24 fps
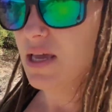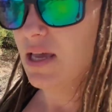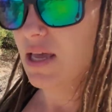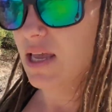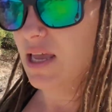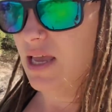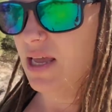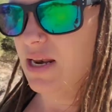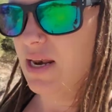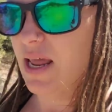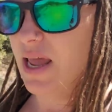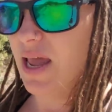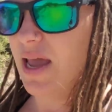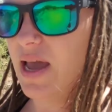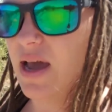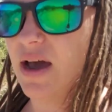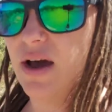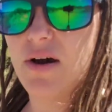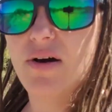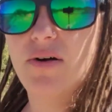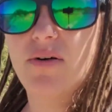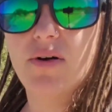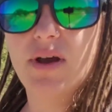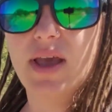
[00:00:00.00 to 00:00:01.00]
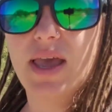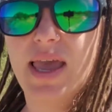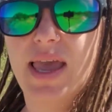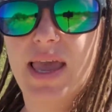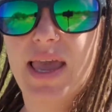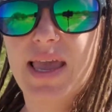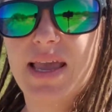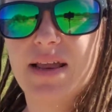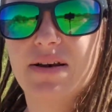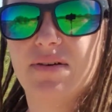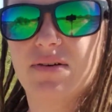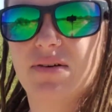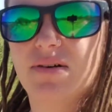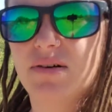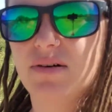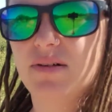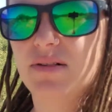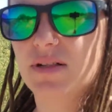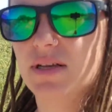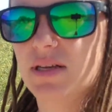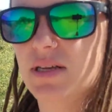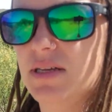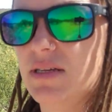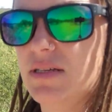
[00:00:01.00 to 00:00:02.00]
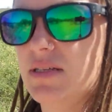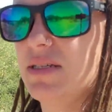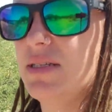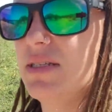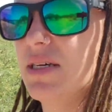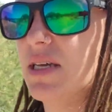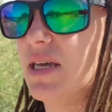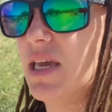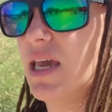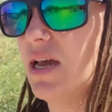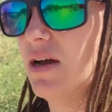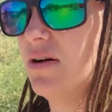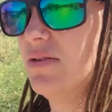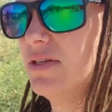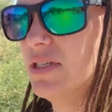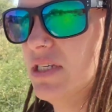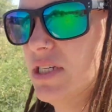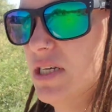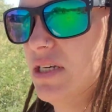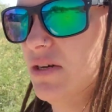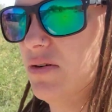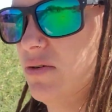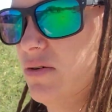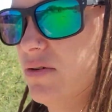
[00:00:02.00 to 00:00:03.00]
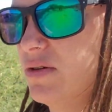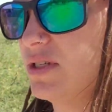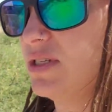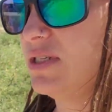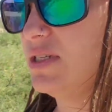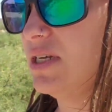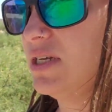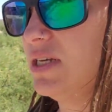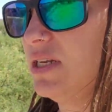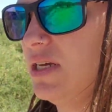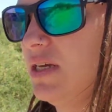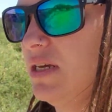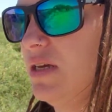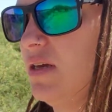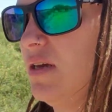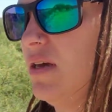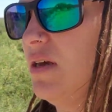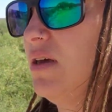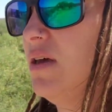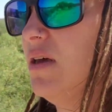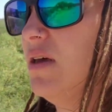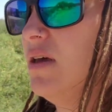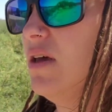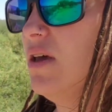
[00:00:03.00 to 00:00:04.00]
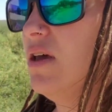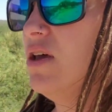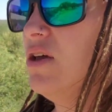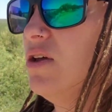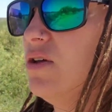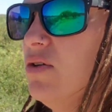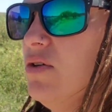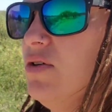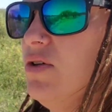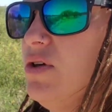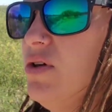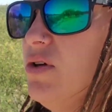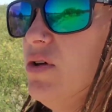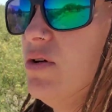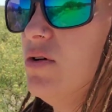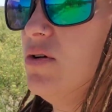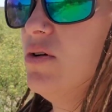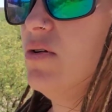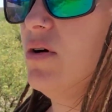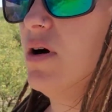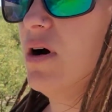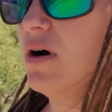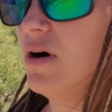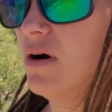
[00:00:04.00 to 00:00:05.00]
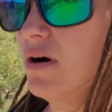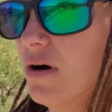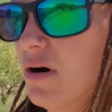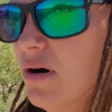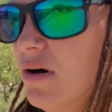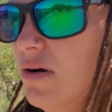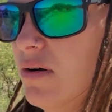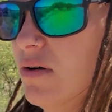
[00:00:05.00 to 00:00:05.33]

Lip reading: and how anal is the county or city you are